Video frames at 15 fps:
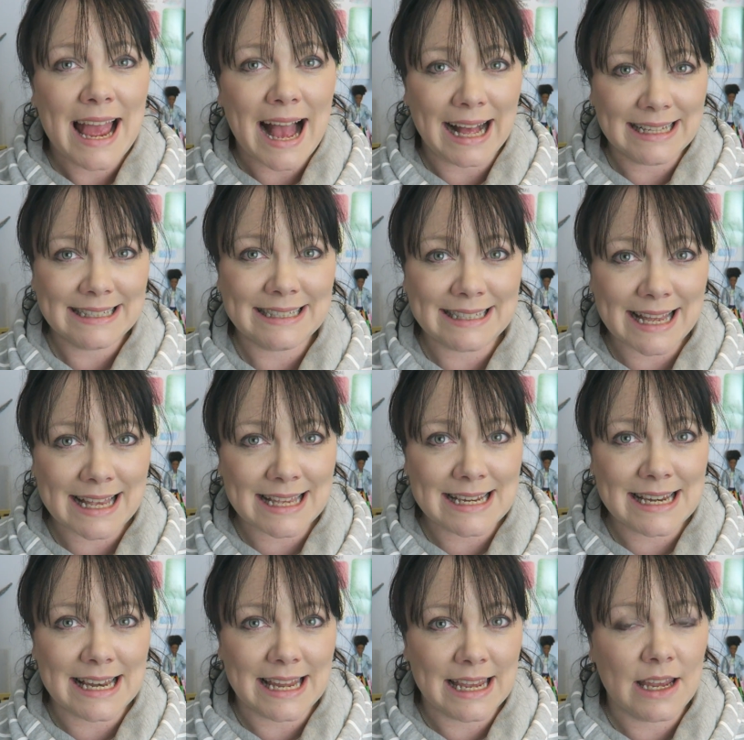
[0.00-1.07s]
And
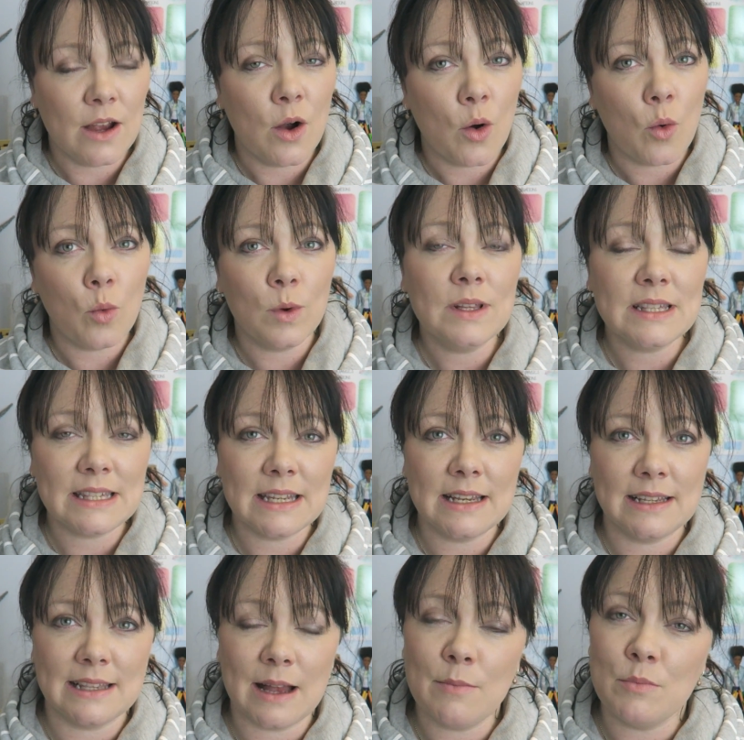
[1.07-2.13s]
secondly, once the
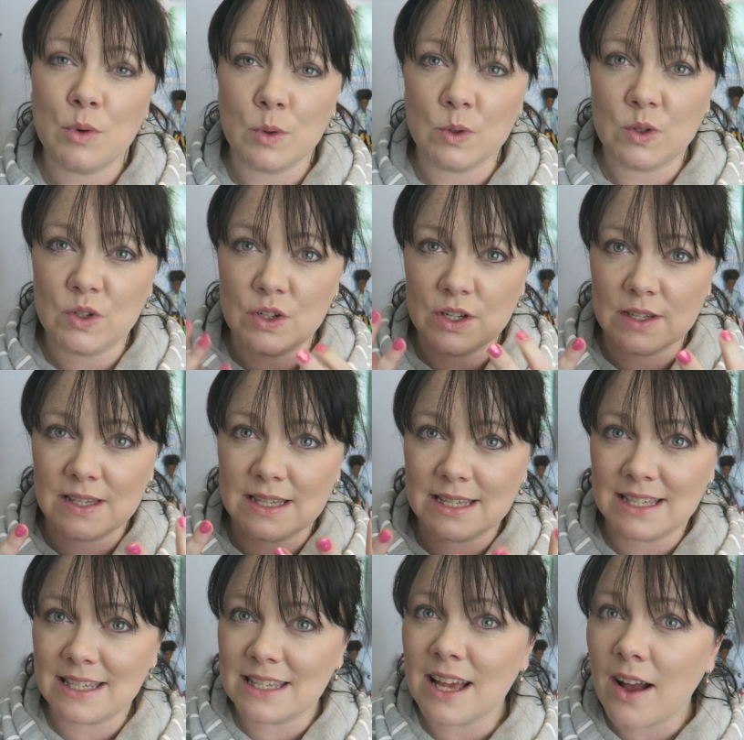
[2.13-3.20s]
exam boards
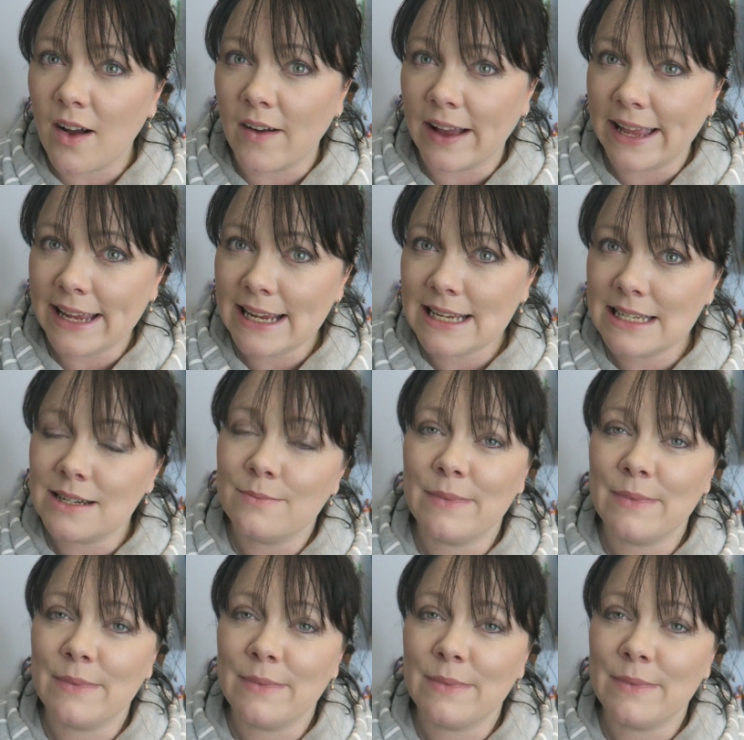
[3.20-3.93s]
decide,